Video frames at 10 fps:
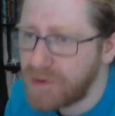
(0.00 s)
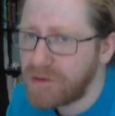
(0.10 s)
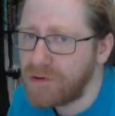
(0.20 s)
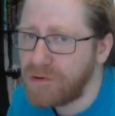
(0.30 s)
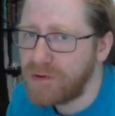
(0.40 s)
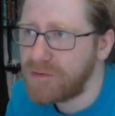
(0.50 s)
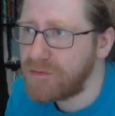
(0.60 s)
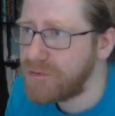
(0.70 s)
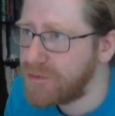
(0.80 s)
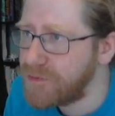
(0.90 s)
going
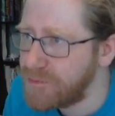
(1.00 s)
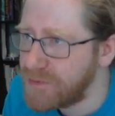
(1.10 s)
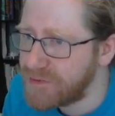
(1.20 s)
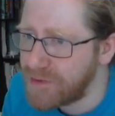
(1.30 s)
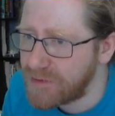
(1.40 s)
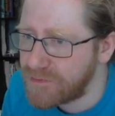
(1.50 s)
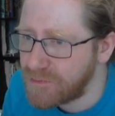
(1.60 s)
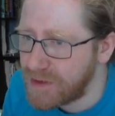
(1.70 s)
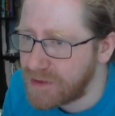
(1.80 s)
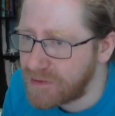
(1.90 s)
to be trying to
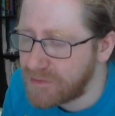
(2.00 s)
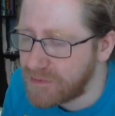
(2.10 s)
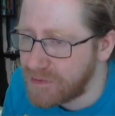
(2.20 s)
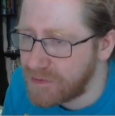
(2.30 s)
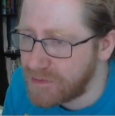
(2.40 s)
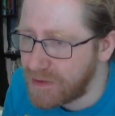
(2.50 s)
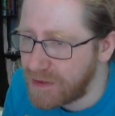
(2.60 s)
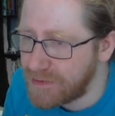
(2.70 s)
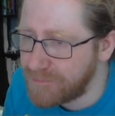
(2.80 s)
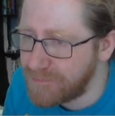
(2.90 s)
make
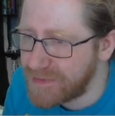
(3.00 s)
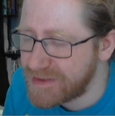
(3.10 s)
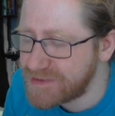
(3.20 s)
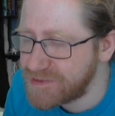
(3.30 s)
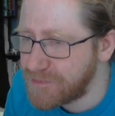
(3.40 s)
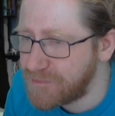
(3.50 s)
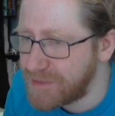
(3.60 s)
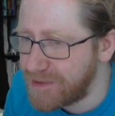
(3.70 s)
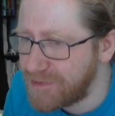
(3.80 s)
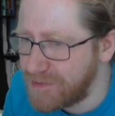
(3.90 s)
stuff
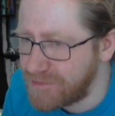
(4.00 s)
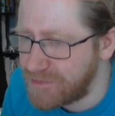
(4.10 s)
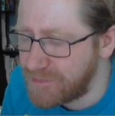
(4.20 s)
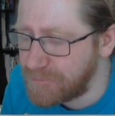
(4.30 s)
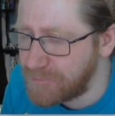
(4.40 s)
like this.